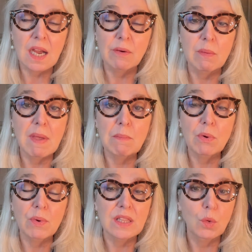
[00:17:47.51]
I
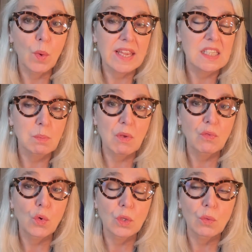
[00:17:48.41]
remember in the weeks
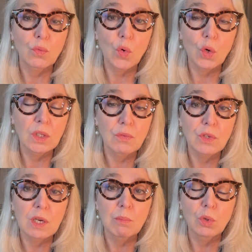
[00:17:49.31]
before the fall
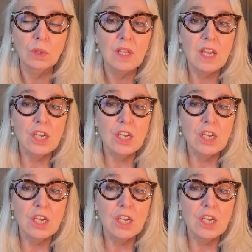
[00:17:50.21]
of Kabul,